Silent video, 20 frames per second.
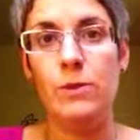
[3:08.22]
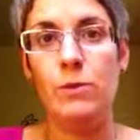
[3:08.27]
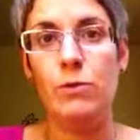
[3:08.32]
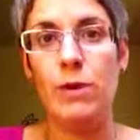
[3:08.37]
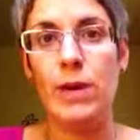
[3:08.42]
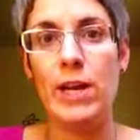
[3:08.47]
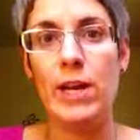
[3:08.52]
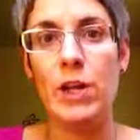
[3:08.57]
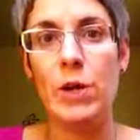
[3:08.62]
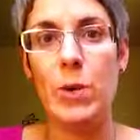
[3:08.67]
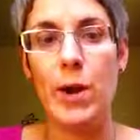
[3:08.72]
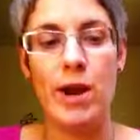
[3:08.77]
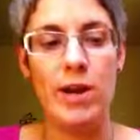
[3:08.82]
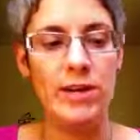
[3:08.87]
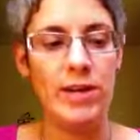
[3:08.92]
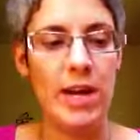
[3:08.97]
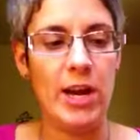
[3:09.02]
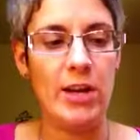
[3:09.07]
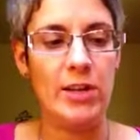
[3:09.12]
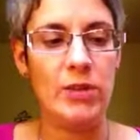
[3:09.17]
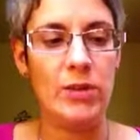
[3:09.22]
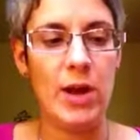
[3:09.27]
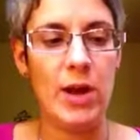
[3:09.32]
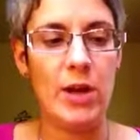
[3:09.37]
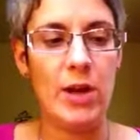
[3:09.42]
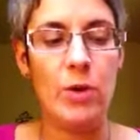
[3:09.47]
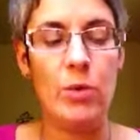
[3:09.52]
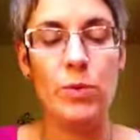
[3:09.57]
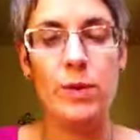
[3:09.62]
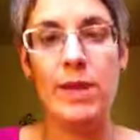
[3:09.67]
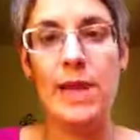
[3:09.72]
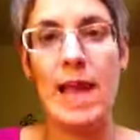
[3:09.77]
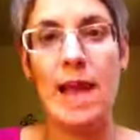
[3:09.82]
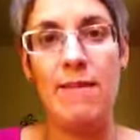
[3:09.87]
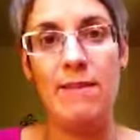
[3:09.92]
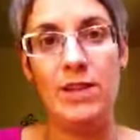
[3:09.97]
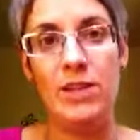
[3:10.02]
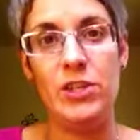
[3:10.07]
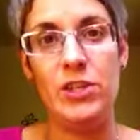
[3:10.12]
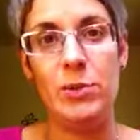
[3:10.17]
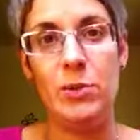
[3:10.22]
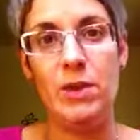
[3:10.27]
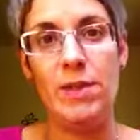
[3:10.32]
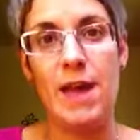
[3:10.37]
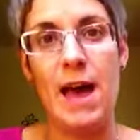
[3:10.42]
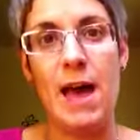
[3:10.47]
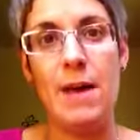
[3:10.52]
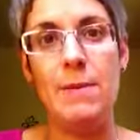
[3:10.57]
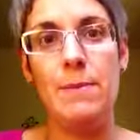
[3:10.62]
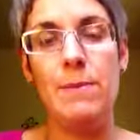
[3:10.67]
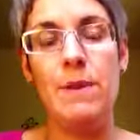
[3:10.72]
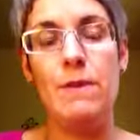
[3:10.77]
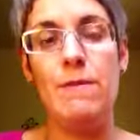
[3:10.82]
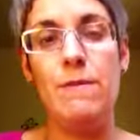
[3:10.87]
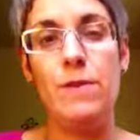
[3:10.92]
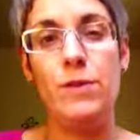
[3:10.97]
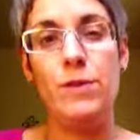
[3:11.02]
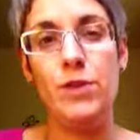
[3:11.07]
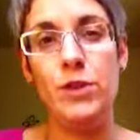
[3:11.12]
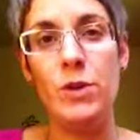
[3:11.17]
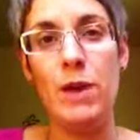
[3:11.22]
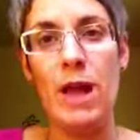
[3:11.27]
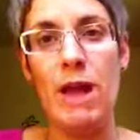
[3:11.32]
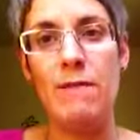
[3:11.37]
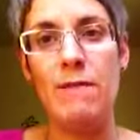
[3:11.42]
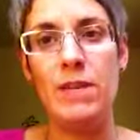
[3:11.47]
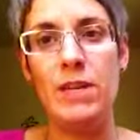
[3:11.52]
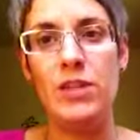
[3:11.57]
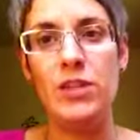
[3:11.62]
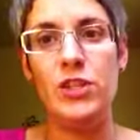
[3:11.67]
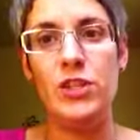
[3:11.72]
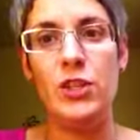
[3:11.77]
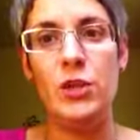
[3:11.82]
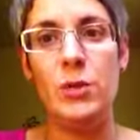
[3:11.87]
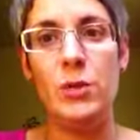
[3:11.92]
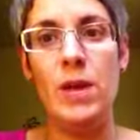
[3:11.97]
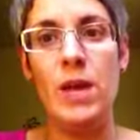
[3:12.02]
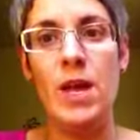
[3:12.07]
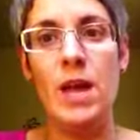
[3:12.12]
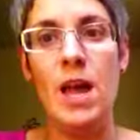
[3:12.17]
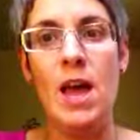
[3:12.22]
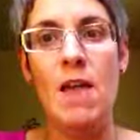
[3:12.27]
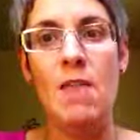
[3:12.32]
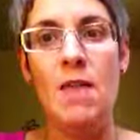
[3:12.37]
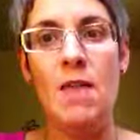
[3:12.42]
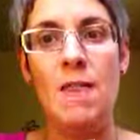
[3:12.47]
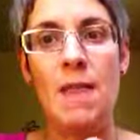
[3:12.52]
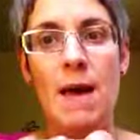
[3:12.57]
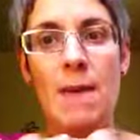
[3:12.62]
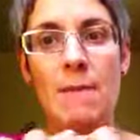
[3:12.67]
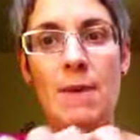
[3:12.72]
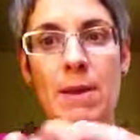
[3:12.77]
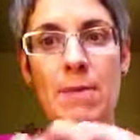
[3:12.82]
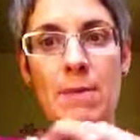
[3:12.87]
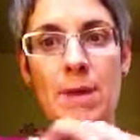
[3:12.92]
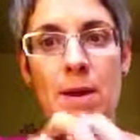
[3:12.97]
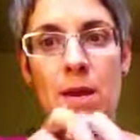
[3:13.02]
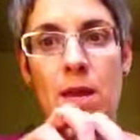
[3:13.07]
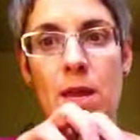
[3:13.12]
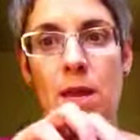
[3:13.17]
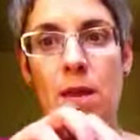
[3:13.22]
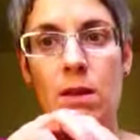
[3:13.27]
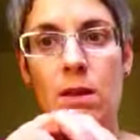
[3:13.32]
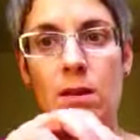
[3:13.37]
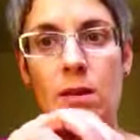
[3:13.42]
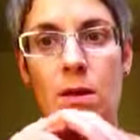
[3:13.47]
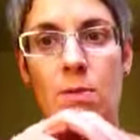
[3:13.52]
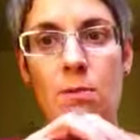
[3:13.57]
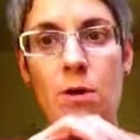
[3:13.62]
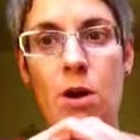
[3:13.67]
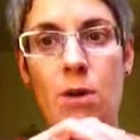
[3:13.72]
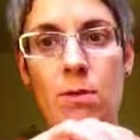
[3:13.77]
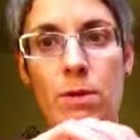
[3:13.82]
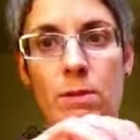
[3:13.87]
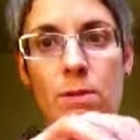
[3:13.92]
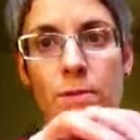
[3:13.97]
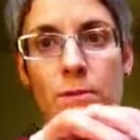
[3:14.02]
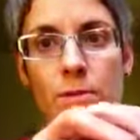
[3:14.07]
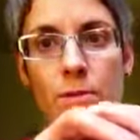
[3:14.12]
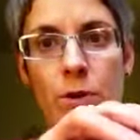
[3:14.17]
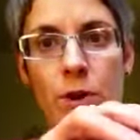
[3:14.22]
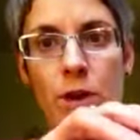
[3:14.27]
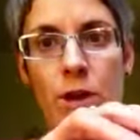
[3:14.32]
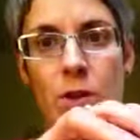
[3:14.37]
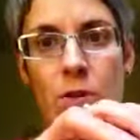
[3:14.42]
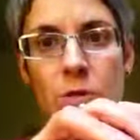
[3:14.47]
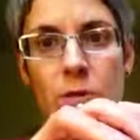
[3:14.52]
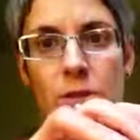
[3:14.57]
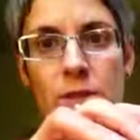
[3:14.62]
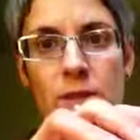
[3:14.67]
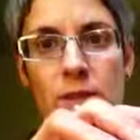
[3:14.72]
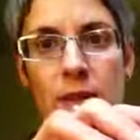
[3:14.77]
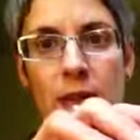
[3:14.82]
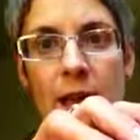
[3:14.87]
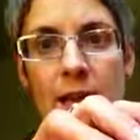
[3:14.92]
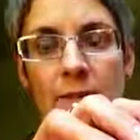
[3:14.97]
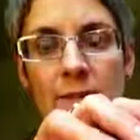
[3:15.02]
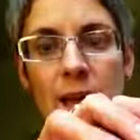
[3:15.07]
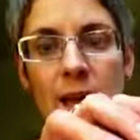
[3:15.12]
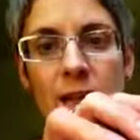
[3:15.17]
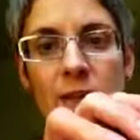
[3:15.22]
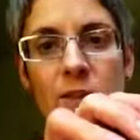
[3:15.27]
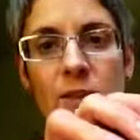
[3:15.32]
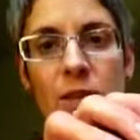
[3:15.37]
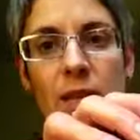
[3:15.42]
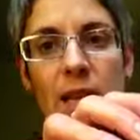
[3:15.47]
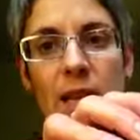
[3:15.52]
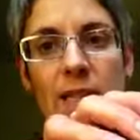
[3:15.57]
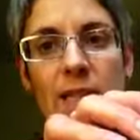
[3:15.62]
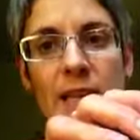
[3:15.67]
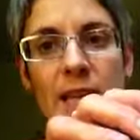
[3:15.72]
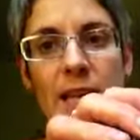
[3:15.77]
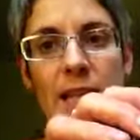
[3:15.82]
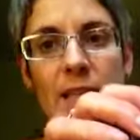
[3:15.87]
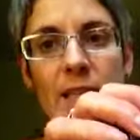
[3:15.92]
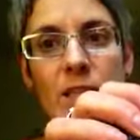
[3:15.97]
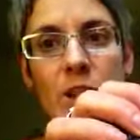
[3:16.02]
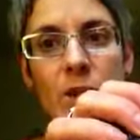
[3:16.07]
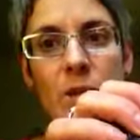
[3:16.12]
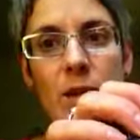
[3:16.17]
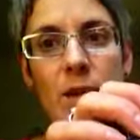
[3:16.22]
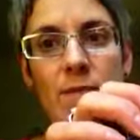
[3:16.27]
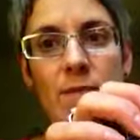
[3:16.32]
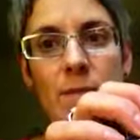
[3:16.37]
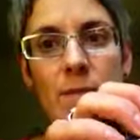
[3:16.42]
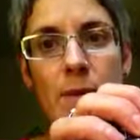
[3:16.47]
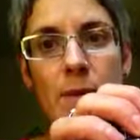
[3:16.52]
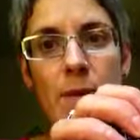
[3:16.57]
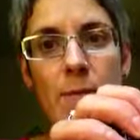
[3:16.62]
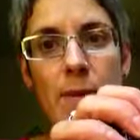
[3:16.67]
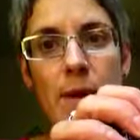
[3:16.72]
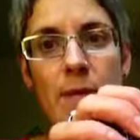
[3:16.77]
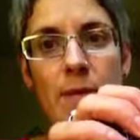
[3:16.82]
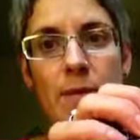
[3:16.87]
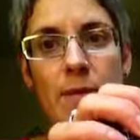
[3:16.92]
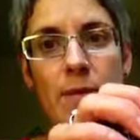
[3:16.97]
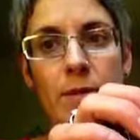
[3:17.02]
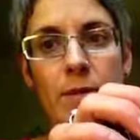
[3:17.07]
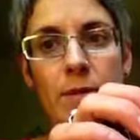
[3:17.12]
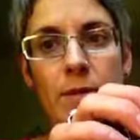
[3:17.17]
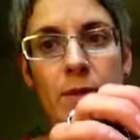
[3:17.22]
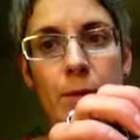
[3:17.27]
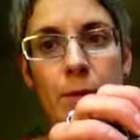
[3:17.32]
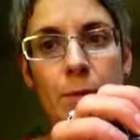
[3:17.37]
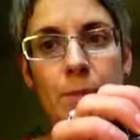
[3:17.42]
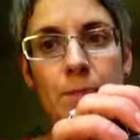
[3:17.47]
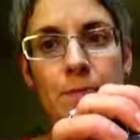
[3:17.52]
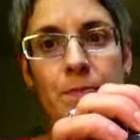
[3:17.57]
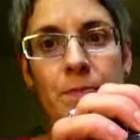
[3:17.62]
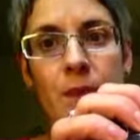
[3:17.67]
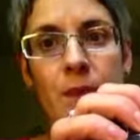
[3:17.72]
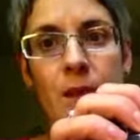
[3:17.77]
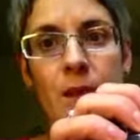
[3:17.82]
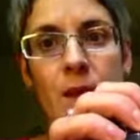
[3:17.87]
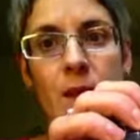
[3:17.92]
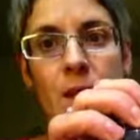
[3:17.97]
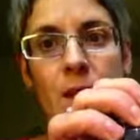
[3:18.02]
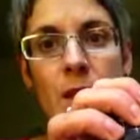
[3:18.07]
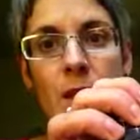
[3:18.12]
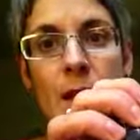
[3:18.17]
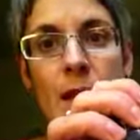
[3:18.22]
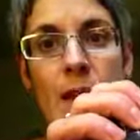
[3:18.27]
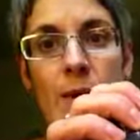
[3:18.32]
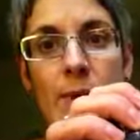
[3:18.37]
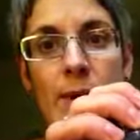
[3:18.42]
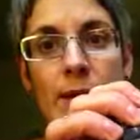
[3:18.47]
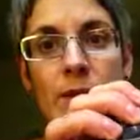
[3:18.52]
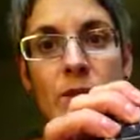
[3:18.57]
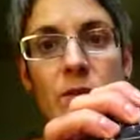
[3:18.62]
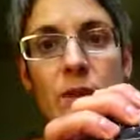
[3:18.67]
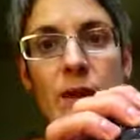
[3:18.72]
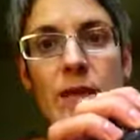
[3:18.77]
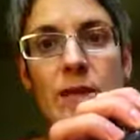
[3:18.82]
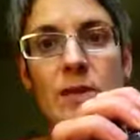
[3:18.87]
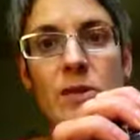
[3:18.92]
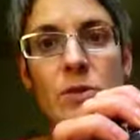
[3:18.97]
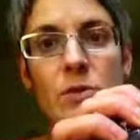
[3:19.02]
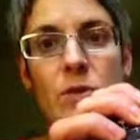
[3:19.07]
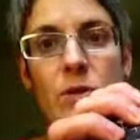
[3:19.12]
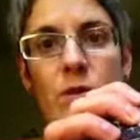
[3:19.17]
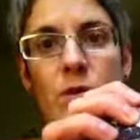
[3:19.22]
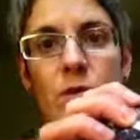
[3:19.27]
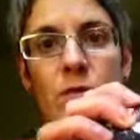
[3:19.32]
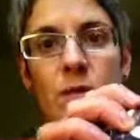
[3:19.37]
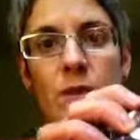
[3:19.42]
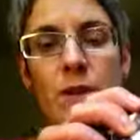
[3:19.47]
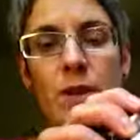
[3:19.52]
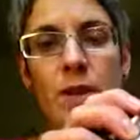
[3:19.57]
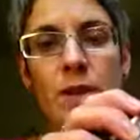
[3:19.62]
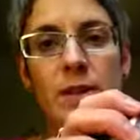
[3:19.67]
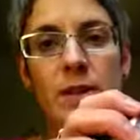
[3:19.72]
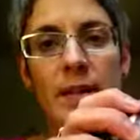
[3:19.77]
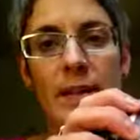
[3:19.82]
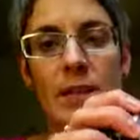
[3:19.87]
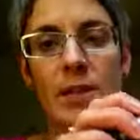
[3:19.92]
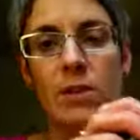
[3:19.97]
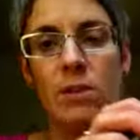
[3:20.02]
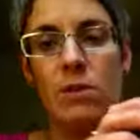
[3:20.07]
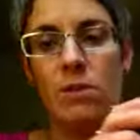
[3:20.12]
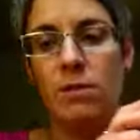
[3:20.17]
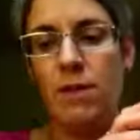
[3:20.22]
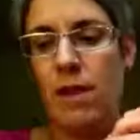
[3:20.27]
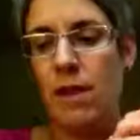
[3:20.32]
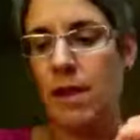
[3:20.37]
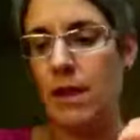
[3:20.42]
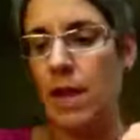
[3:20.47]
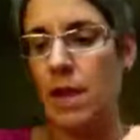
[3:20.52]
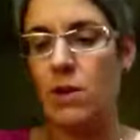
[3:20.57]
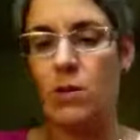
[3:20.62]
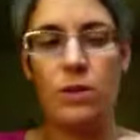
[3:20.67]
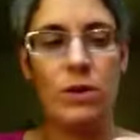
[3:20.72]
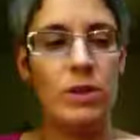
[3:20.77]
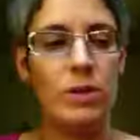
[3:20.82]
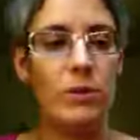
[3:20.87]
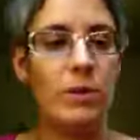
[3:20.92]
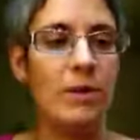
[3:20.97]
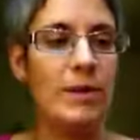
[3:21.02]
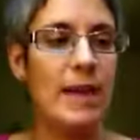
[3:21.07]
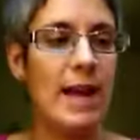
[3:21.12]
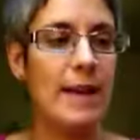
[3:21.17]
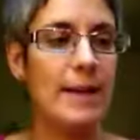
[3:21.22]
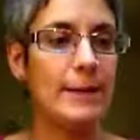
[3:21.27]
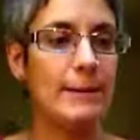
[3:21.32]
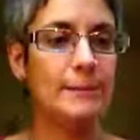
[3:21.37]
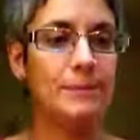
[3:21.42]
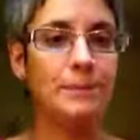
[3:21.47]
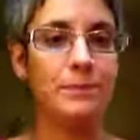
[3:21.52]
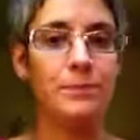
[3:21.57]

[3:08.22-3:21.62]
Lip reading: regular wear and tear, and so I don't really have an issue with that. If you do have an issue, then that might be a problem for you. Just have that. So like I said, it's not even been a month, so anyway, so that's sort of the technical thing I noticed with the deck.